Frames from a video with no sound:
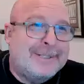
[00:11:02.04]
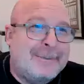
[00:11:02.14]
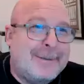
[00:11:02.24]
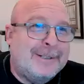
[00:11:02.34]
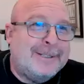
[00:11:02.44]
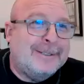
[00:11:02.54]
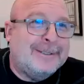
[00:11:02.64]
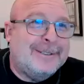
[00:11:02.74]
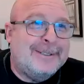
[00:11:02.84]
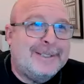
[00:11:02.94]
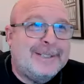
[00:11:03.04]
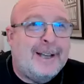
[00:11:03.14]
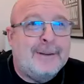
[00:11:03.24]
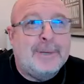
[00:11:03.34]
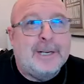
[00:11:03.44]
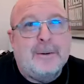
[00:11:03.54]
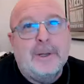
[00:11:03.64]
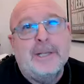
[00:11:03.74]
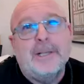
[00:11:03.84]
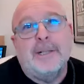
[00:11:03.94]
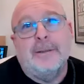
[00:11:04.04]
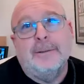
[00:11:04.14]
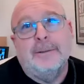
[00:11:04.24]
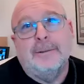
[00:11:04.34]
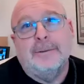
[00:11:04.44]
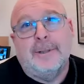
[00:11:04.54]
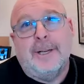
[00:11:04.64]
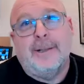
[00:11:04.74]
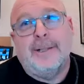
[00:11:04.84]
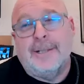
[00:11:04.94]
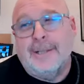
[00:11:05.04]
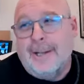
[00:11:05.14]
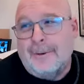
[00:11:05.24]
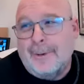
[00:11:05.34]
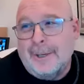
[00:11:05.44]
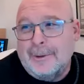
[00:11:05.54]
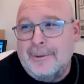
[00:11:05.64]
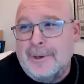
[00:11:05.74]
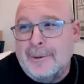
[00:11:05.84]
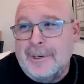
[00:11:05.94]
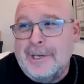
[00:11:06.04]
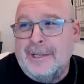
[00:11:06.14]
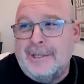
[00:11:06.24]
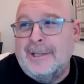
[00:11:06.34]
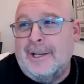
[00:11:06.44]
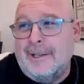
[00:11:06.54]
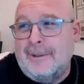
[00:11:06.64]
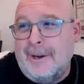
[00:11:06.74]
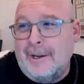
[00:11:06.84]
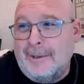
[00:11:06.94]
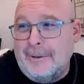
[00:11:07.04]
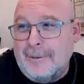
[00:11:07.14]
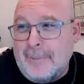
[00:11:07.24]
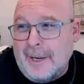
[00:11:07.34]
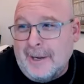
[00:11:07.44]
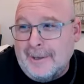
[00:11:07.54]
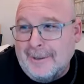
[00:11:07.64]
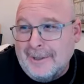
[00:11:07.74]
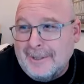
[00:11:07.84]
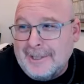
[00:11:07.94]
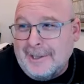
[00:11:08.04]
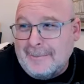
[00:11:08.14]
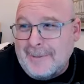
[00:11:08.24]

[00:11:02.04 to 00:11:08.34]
so emotion me, scott yeah. i'm going to quiz you right? Let's see how well you oh. know NEAT selling, right? You know my selling